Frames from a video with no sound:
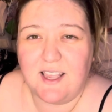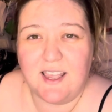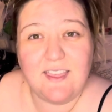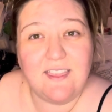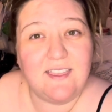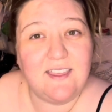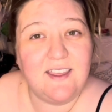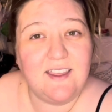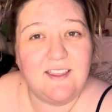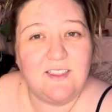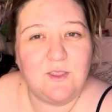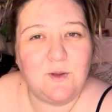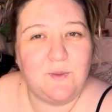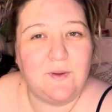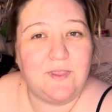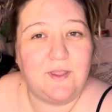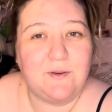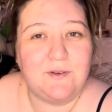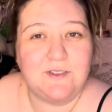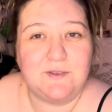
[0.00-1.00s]
I think, the
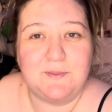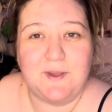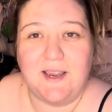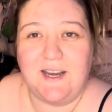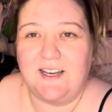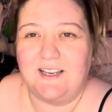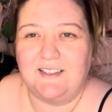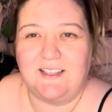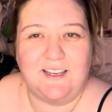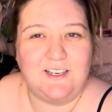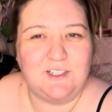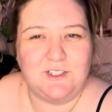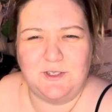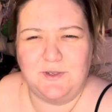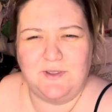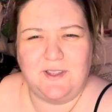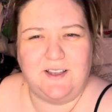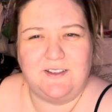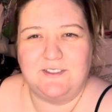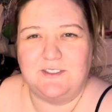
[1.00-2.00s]
one that was made in like
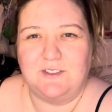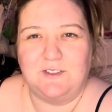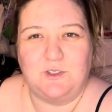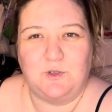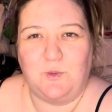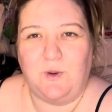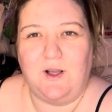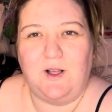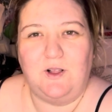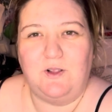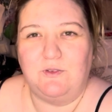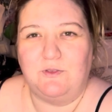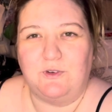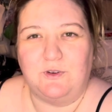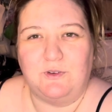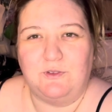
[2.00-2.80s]
2012 or